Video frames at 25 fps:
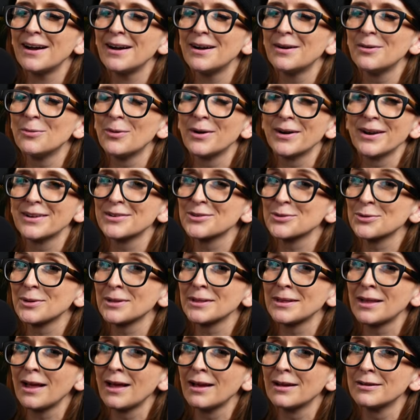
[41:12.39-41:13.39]
Why not do it
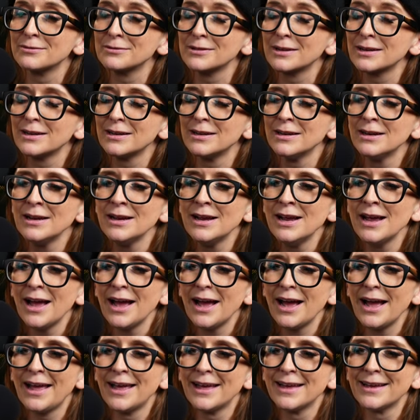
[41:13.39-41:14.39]
live, right?
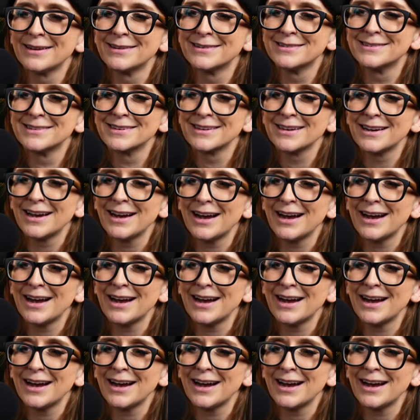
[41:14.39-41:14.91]
And